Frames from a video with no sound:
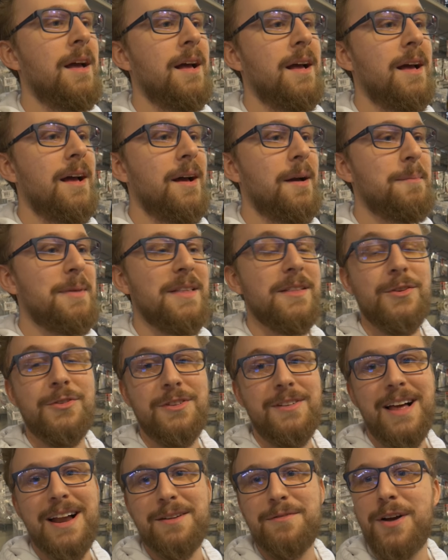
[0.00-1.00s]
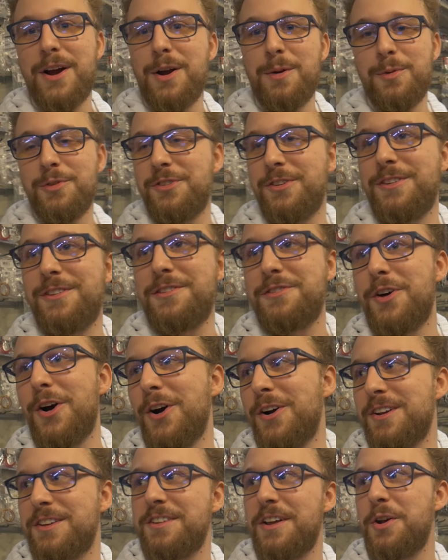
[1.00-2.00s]
I mean, there's a lot of variables here. This is
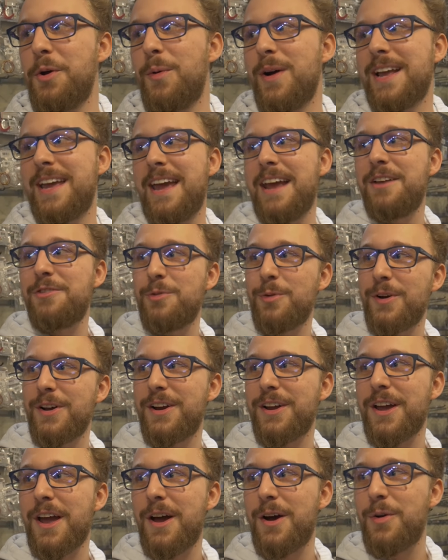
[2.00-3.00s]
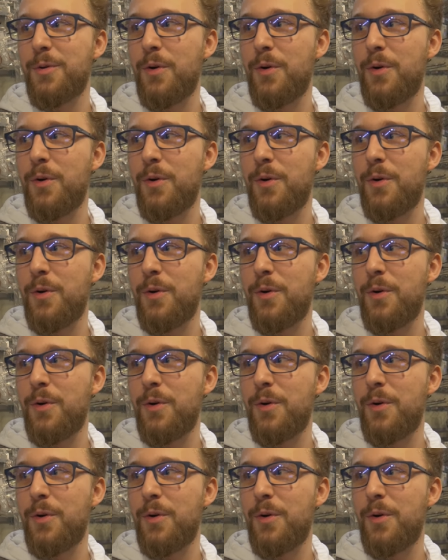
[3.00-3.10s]
hard because I don't know what case we're going to go